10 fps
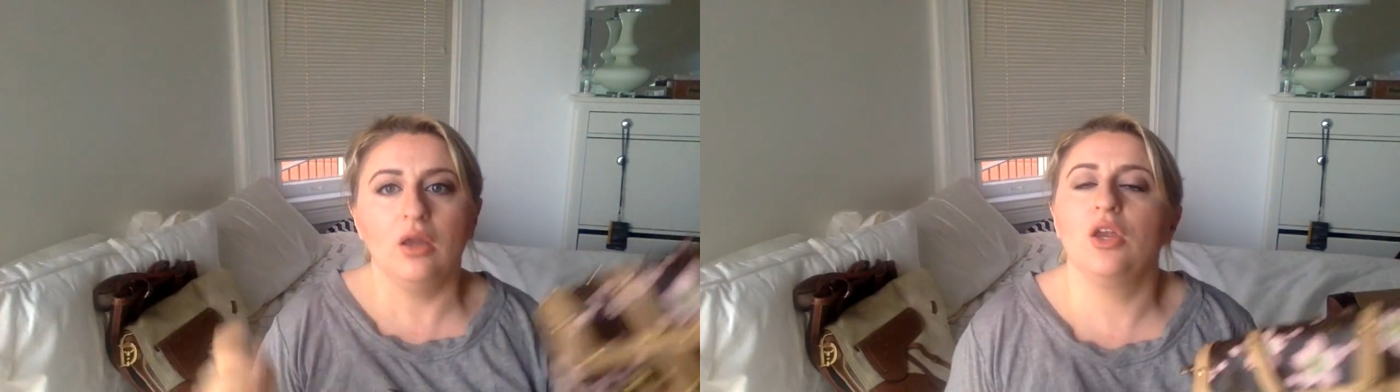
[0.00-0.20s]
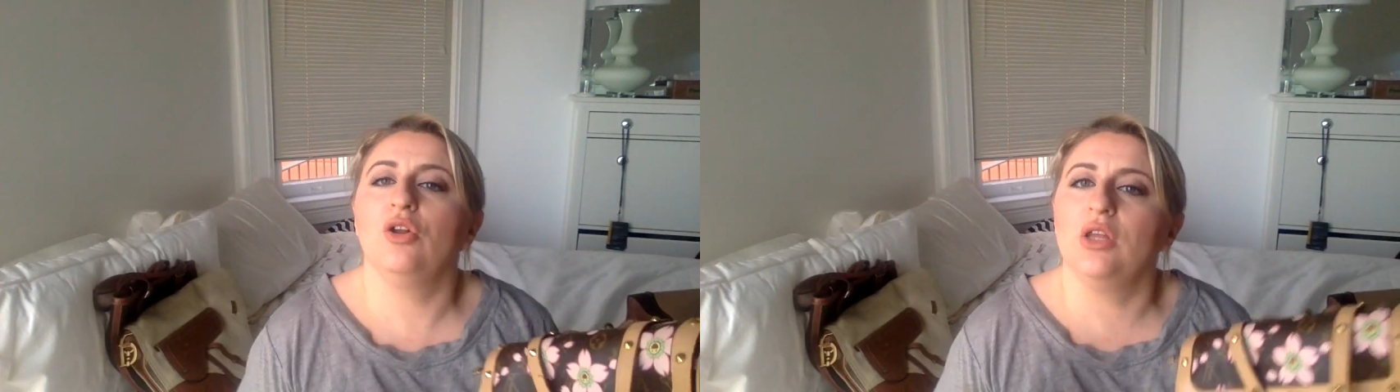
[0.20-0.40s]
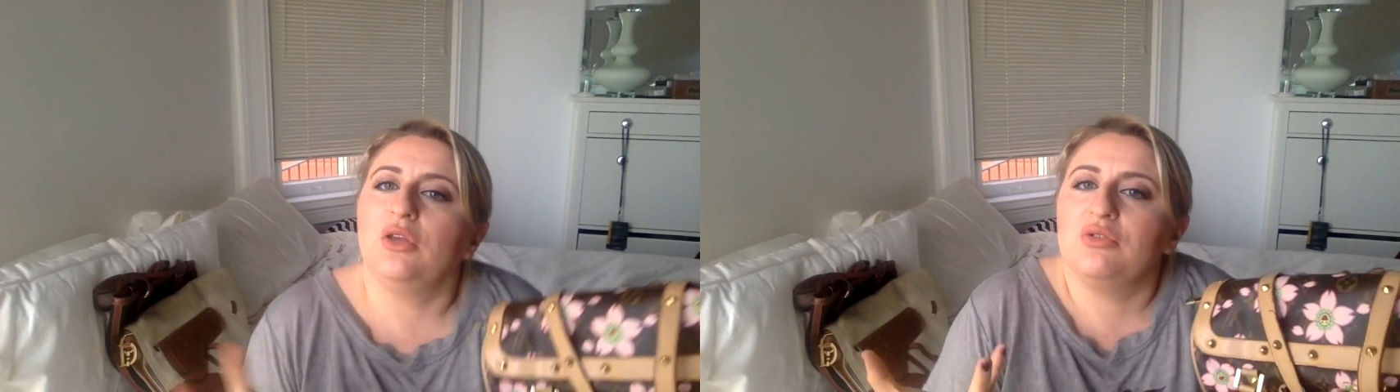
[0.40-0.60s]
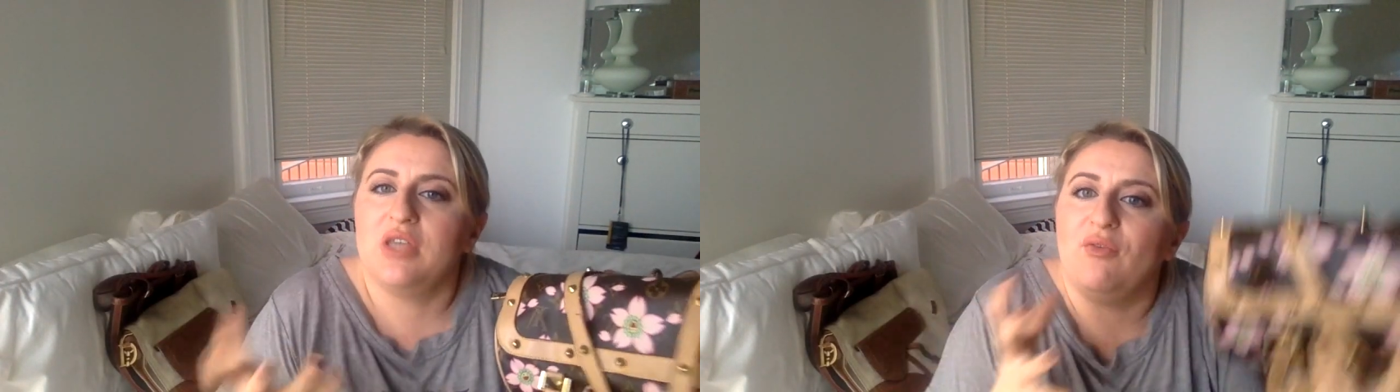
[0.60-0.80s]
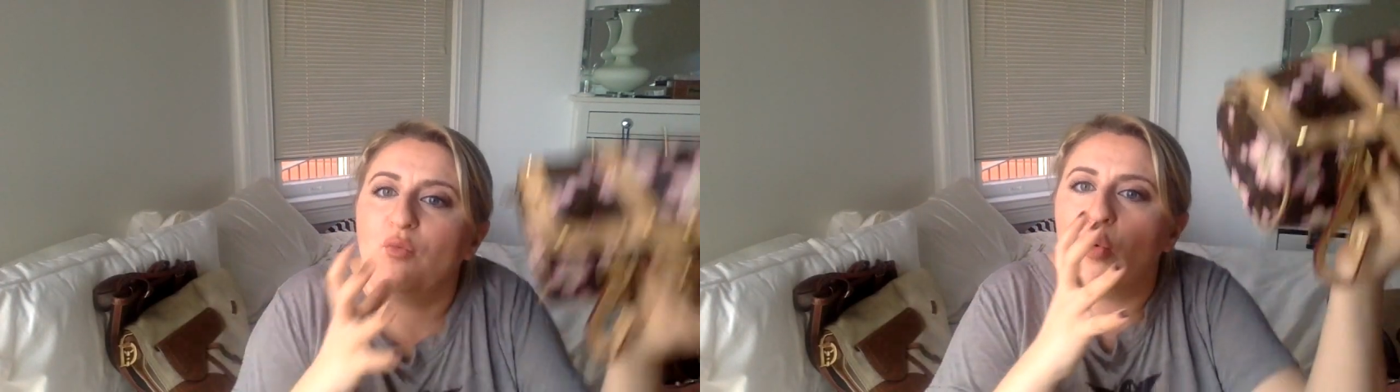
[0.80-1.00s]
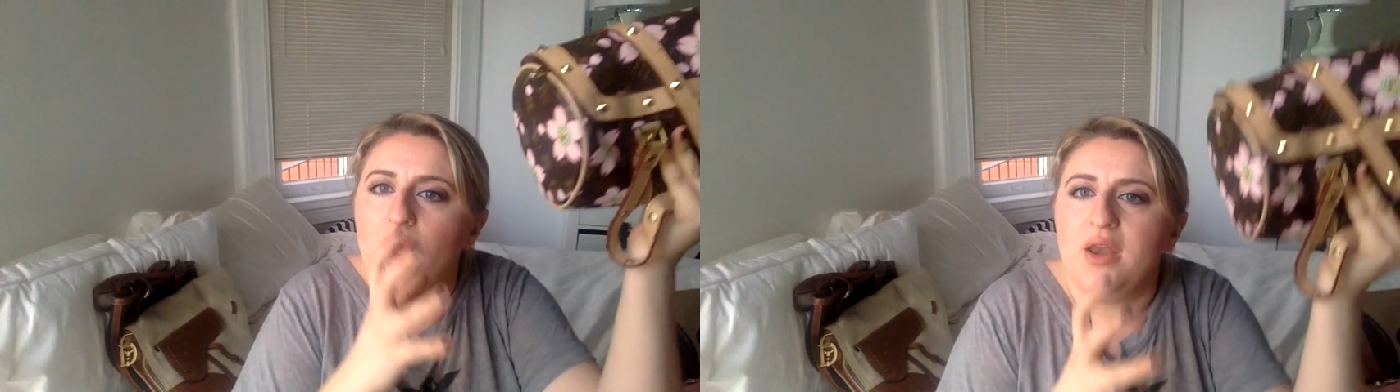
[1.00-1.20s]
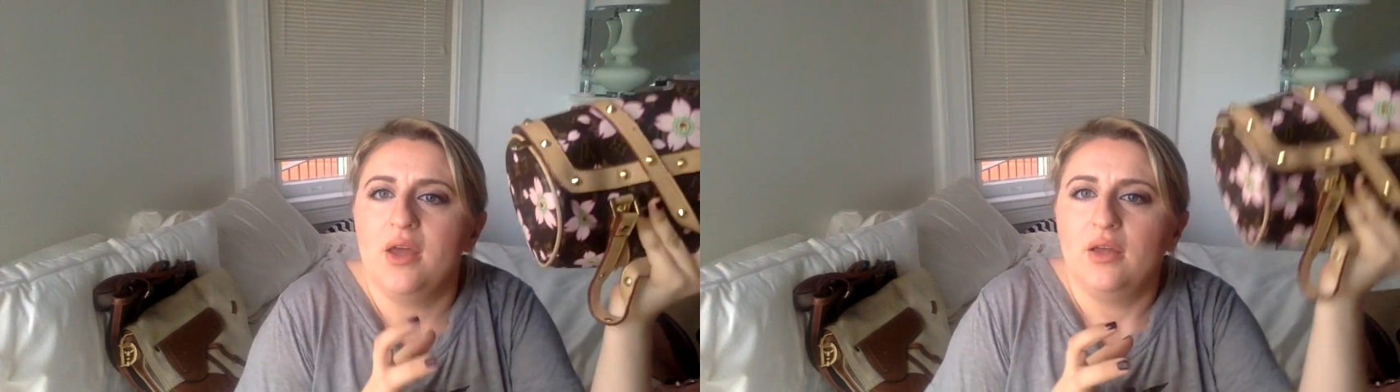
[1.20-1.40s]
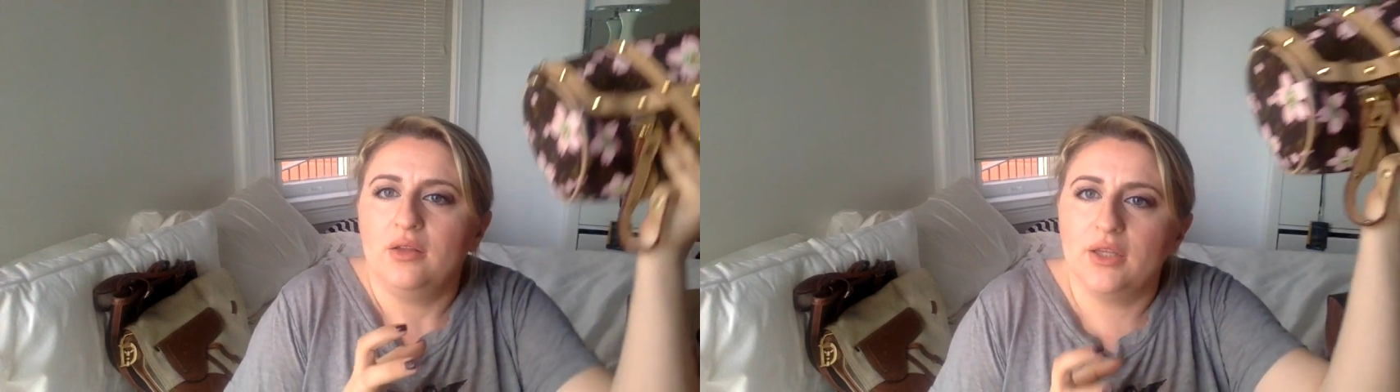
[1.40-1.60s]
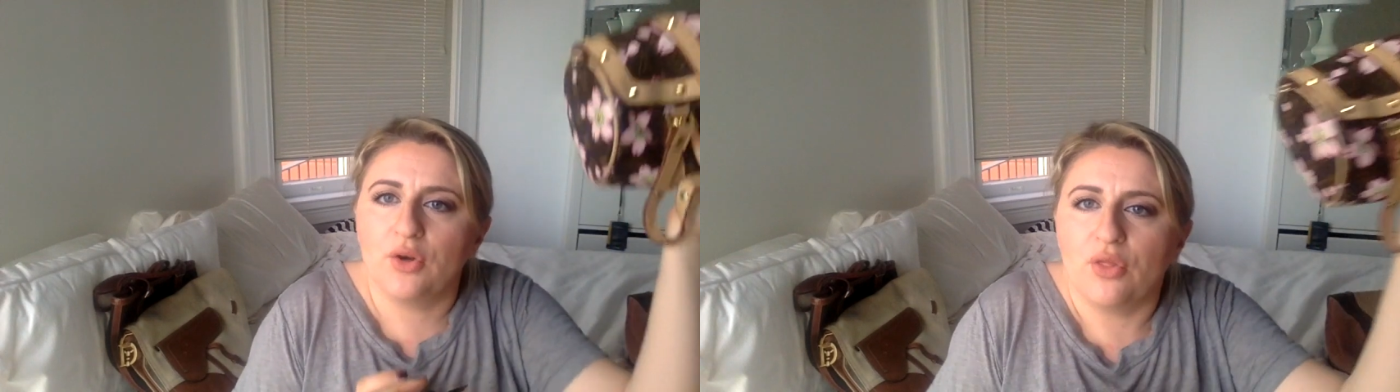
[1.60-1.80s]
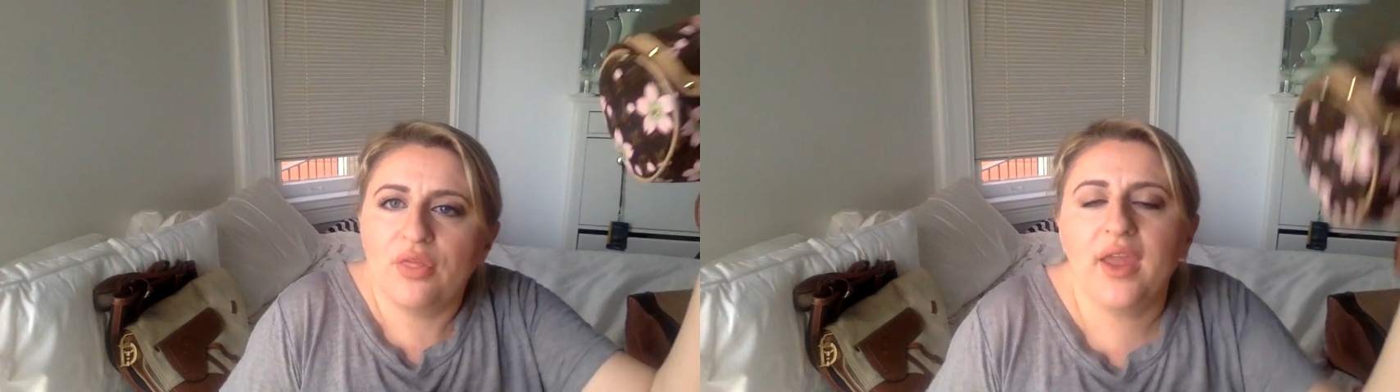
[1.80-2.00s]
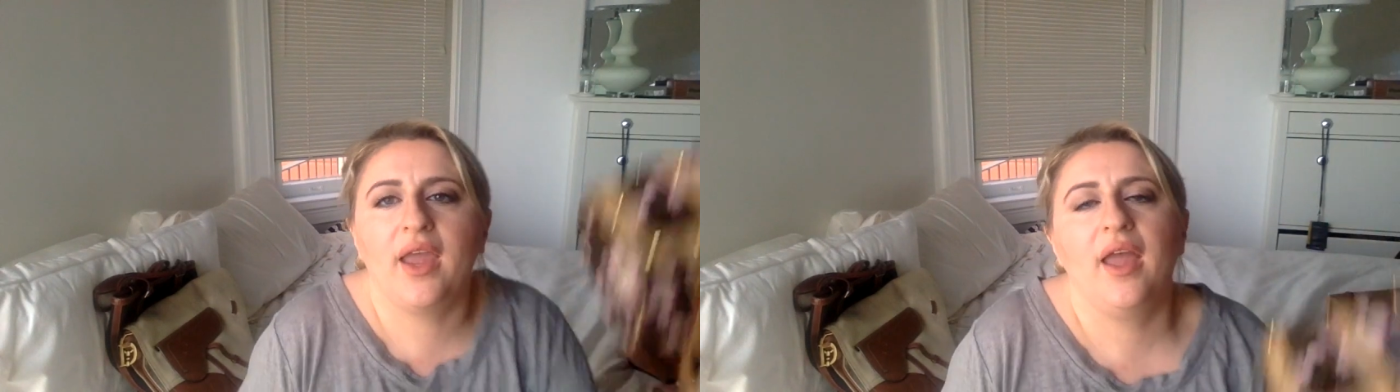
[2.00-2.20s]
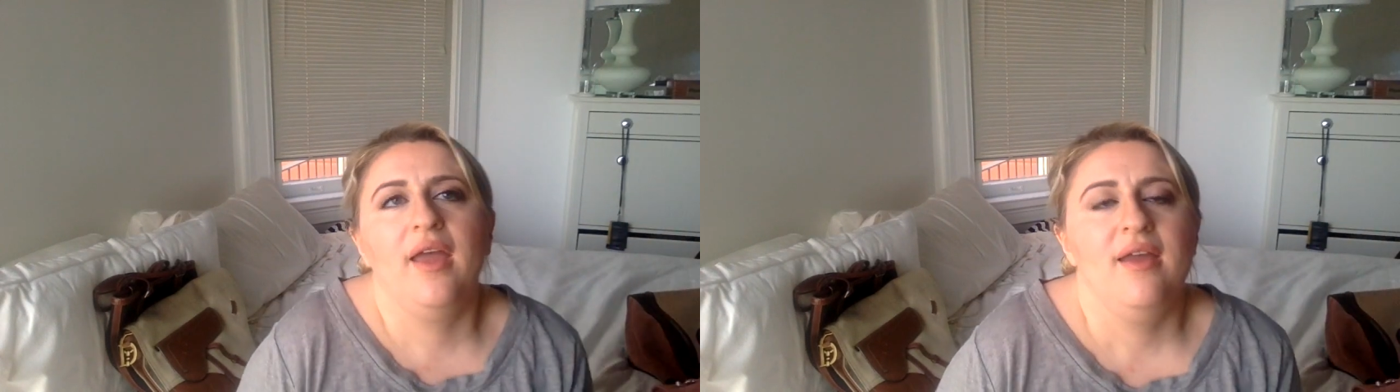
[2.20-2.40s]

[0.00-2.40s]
you know, like you just have one little thing.